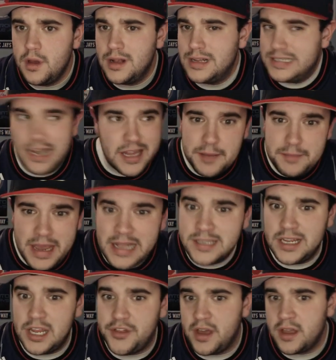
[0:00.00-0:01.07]
It's not like it means
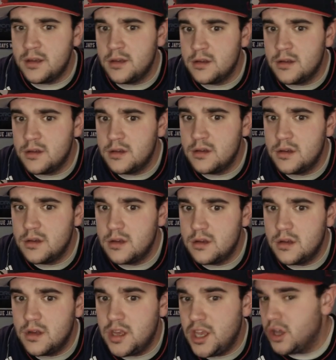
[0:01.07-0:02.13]
anything.
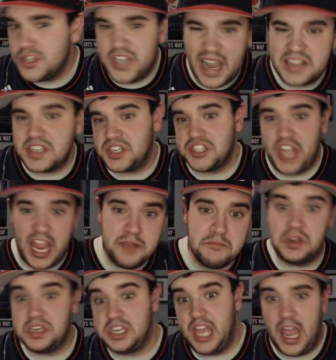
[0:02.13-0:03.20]
You could say it's a
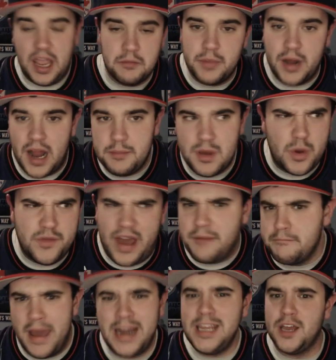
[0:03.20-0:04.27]
statement game, but I mean, we've had
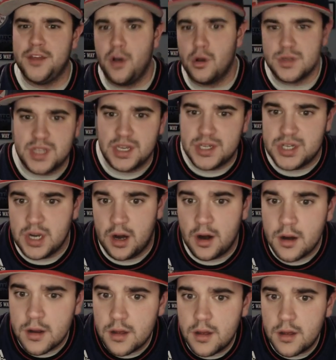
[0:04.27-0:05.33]
many of those this year.